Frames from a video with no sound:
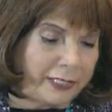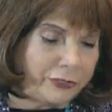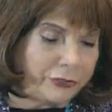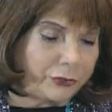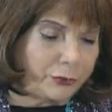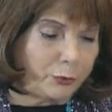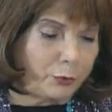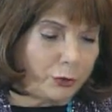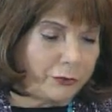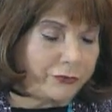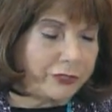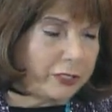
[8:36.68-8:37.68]
who were
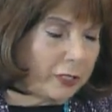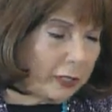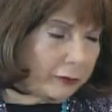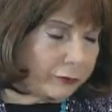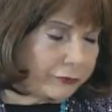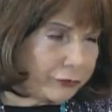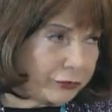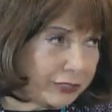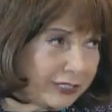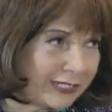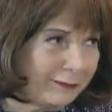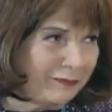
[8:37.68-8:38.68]
photographers.
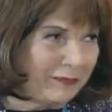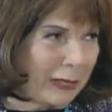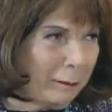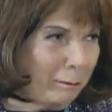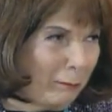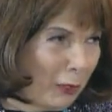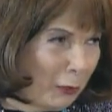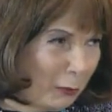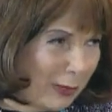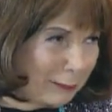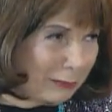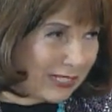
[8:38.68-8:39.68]
Mo, I
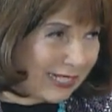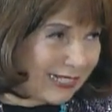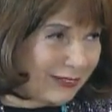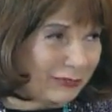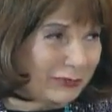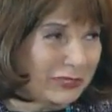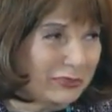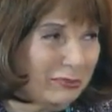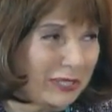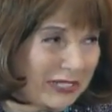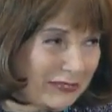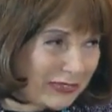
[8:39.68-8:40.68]
believe, was one of
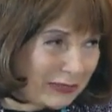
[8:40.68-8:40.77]
them.